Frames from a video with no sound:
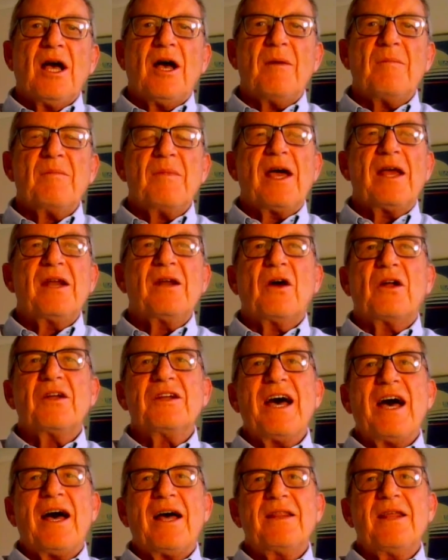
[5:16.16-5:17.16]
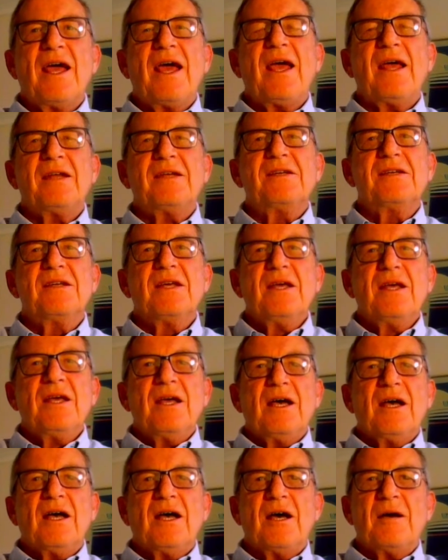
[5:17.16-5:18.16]
And on the other hand,
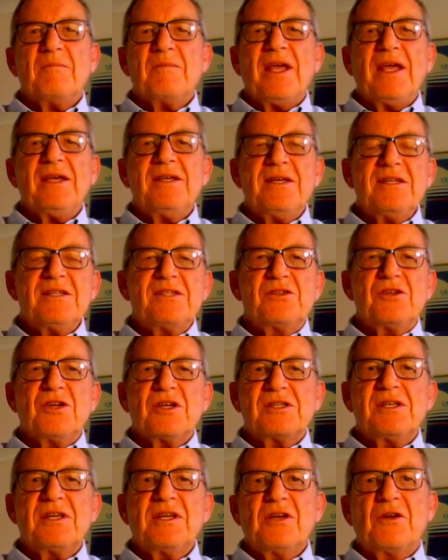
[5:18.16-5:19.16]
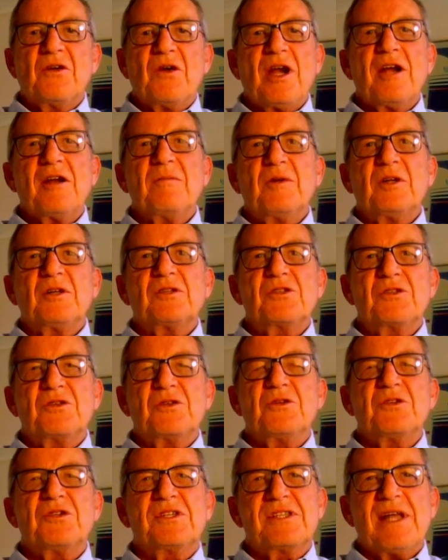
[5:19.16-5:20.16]
it is just incredible
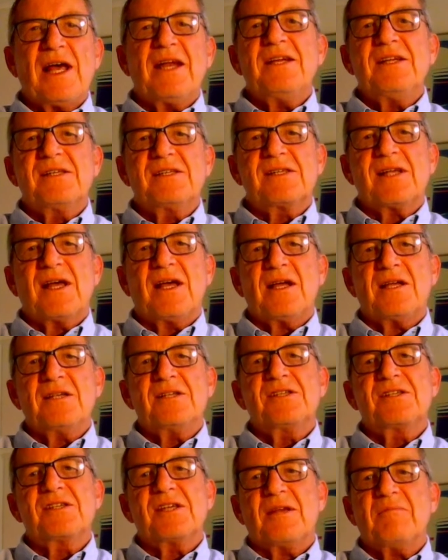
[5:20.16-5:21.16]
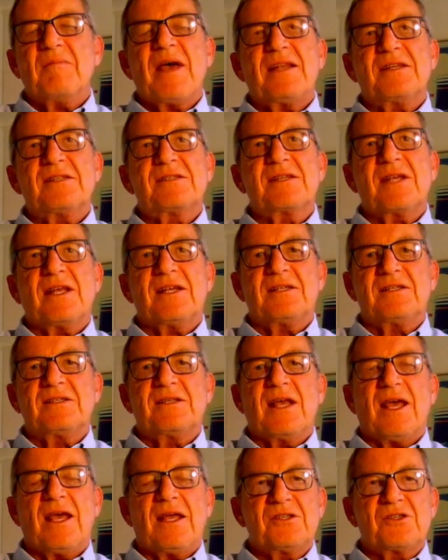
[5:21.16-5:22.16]
to study science and maths
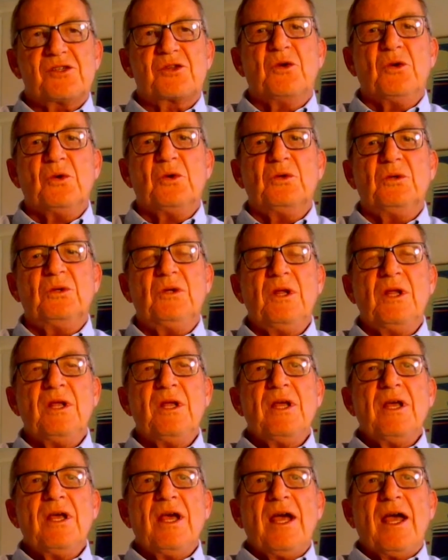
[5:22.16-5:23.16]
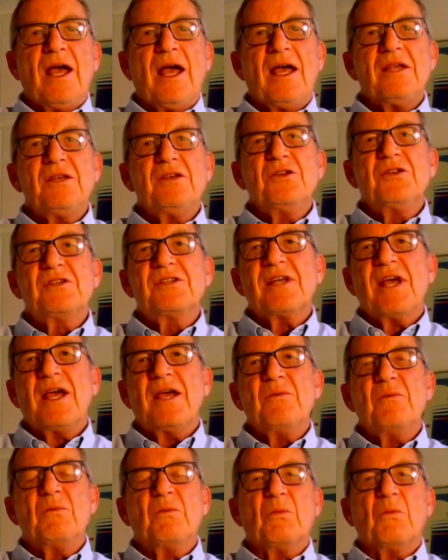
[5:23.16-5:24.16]
at school, and you
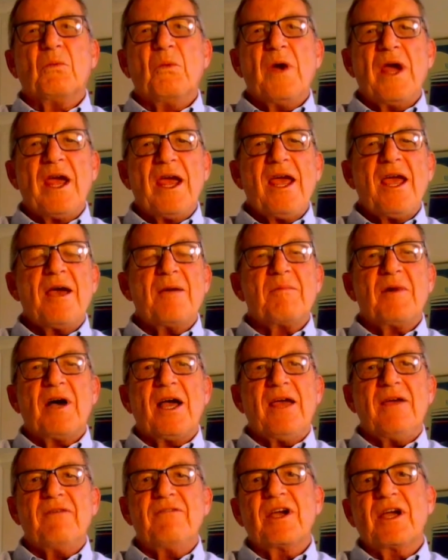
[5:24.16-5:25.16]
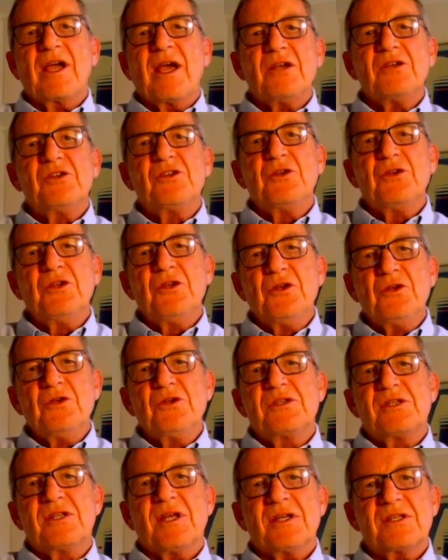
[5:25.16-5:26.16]
say, where am I ever going to
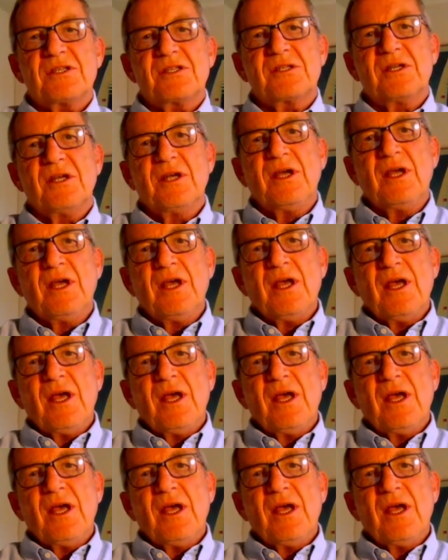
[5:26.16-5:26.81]
use this?